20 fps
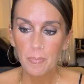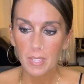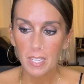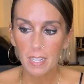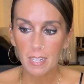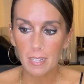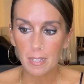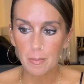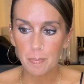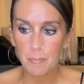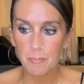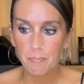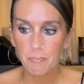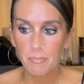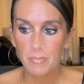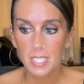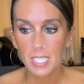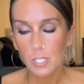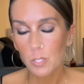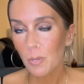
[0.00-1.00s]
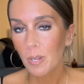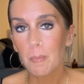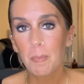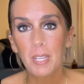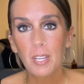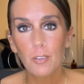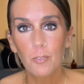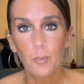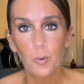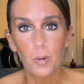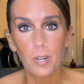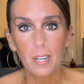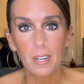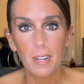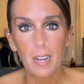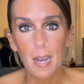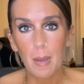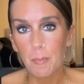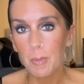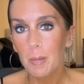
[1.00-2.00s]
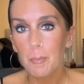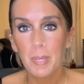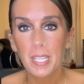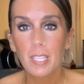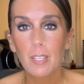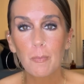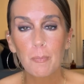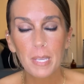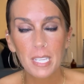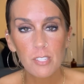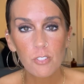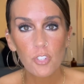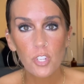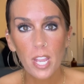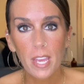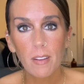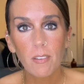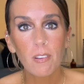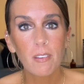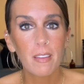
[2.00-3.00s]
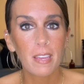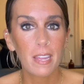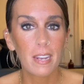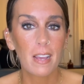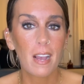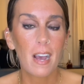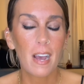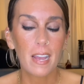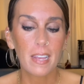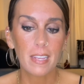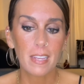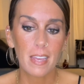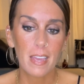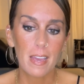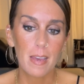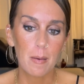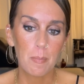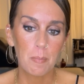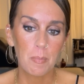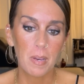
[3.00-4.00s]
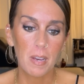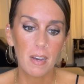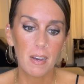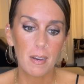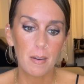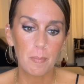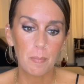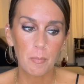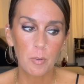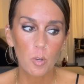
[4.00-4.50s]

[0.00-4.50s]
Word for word: That's what I'm here for. I'm an opinion-based channel, and I am